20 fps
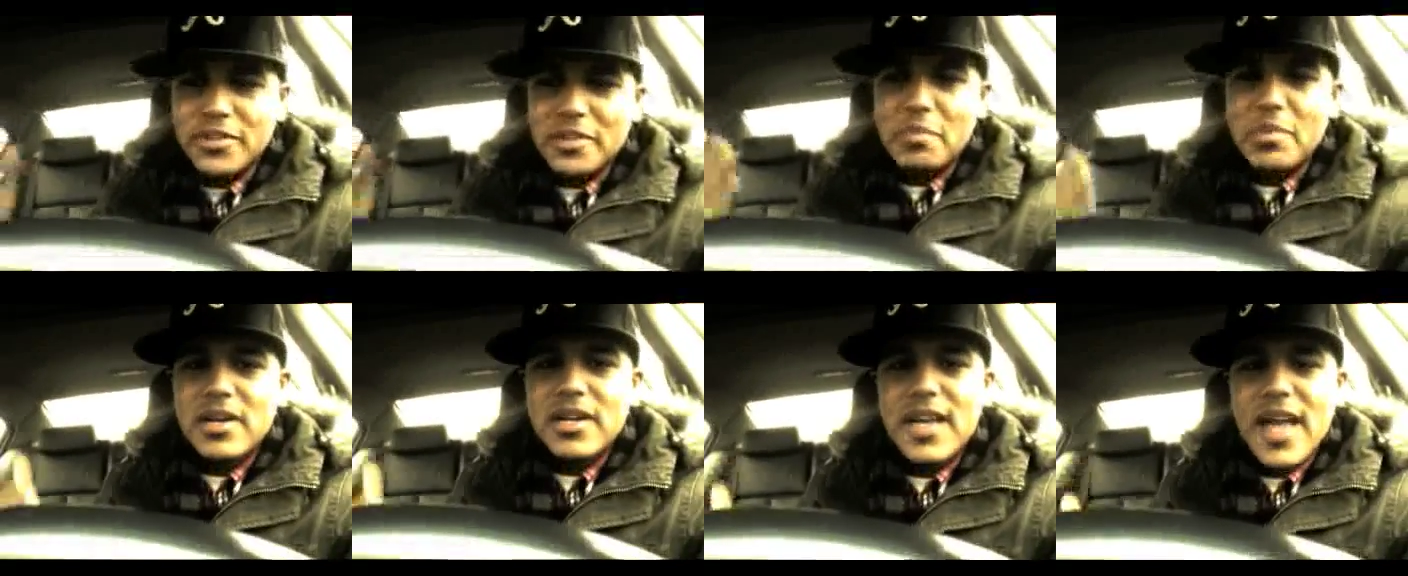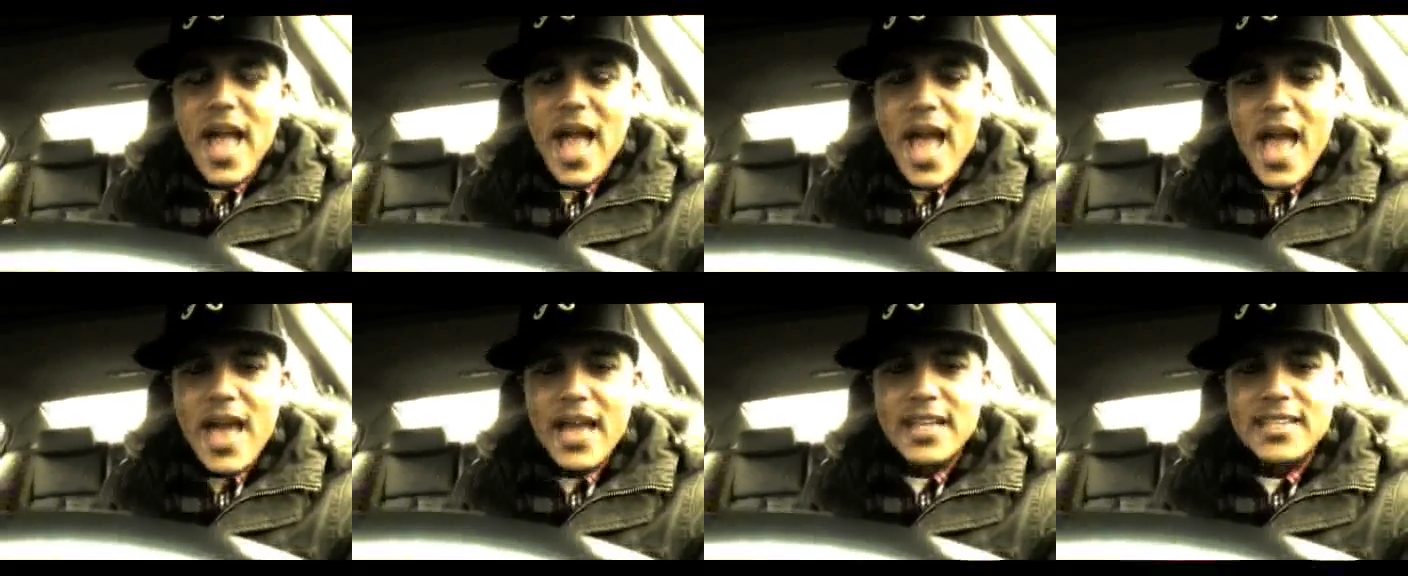In the book
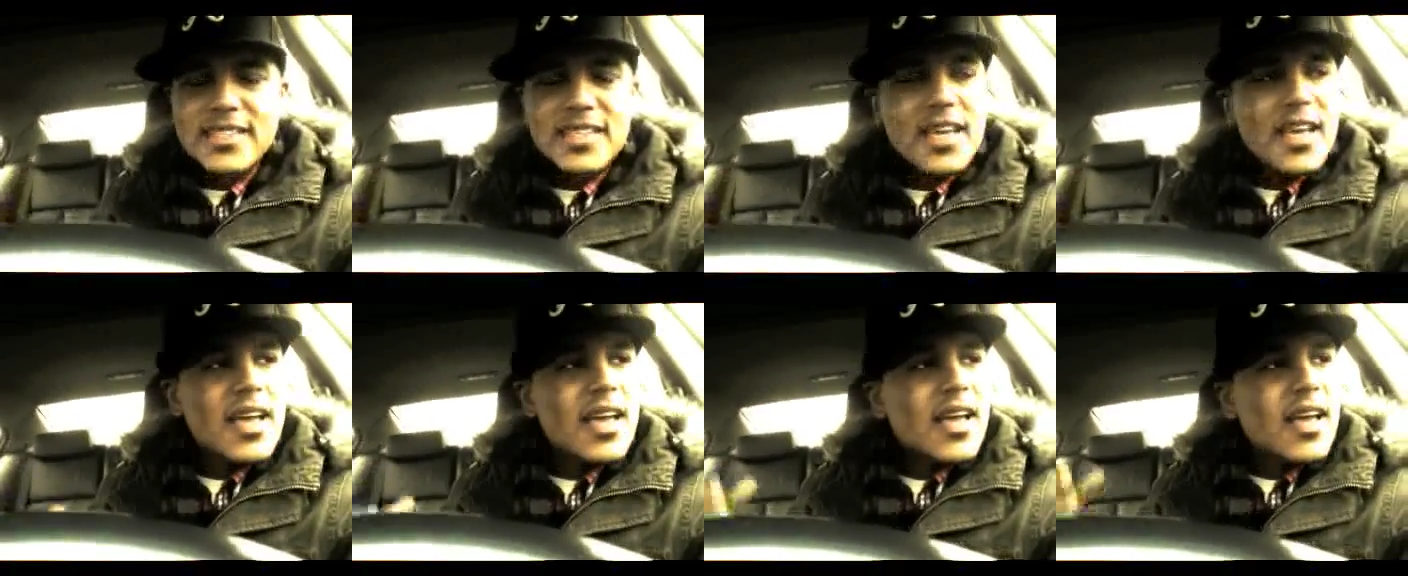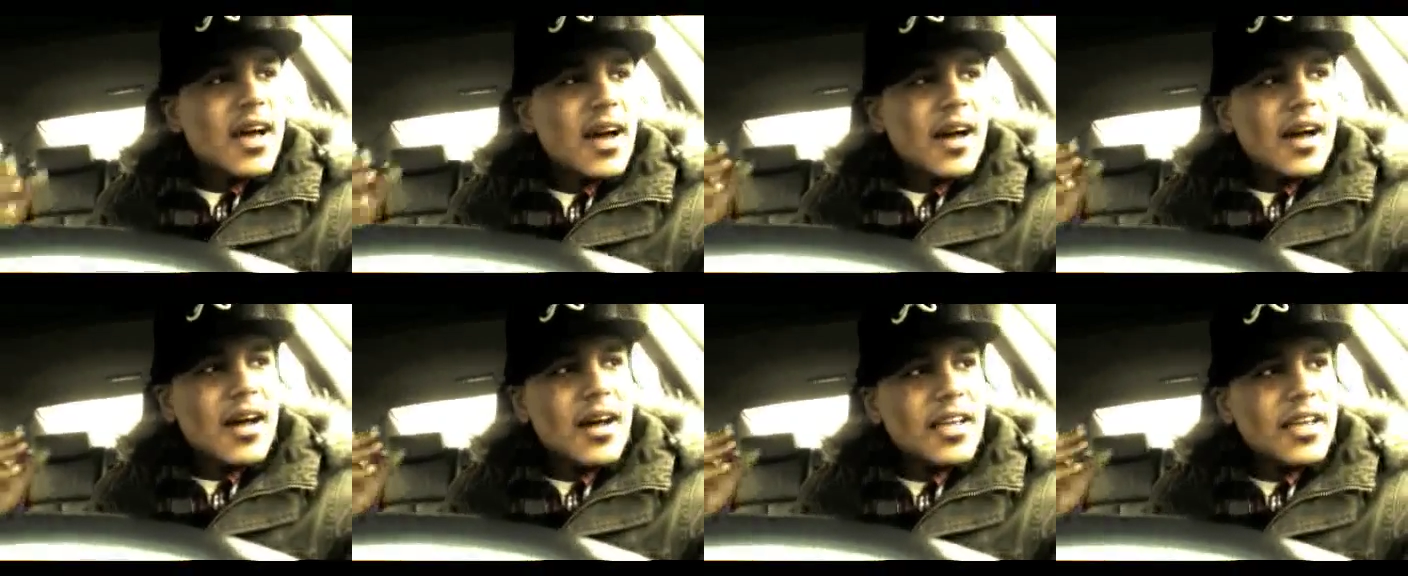of Acts,
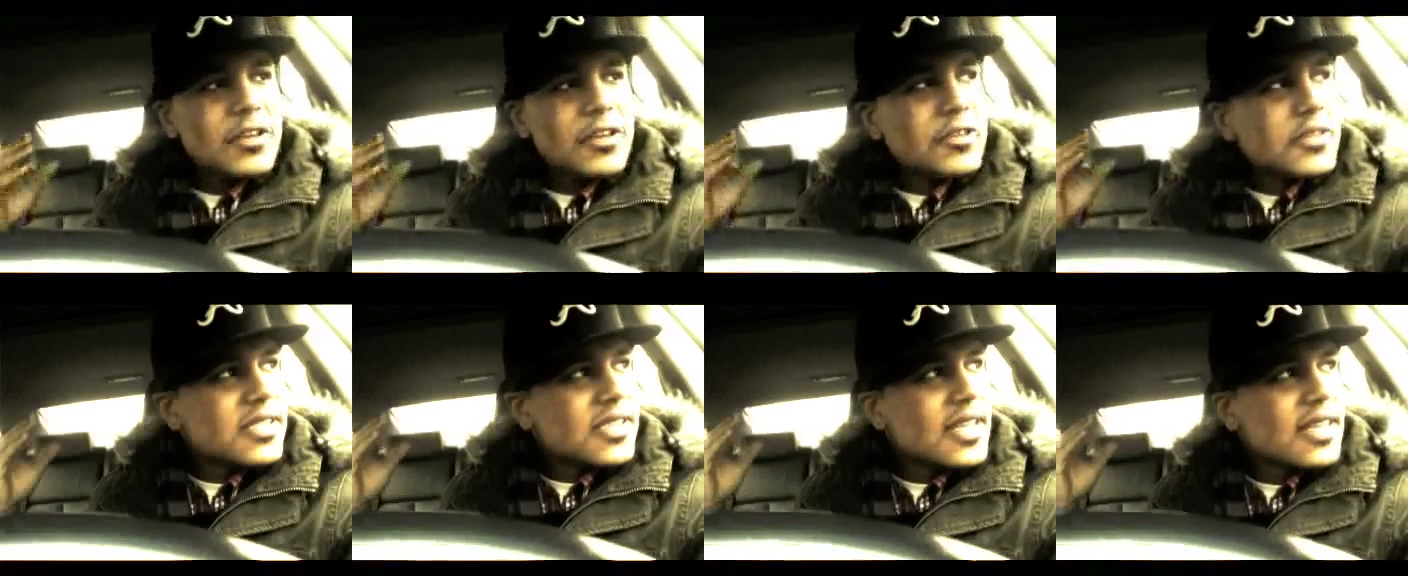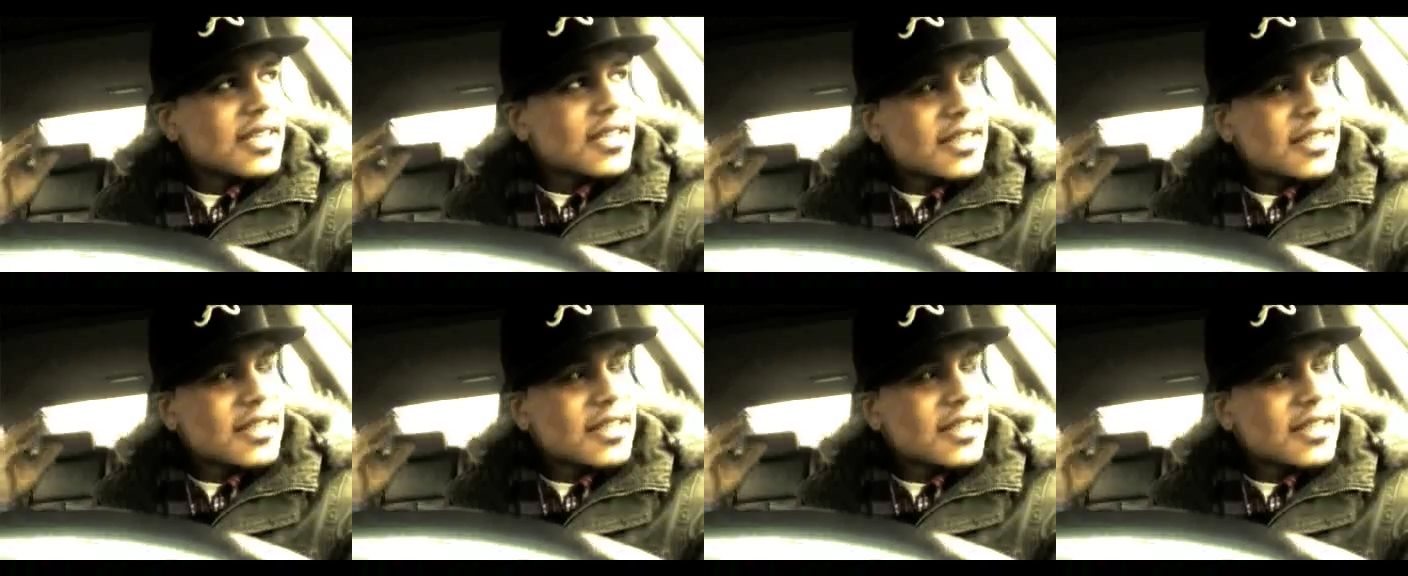you see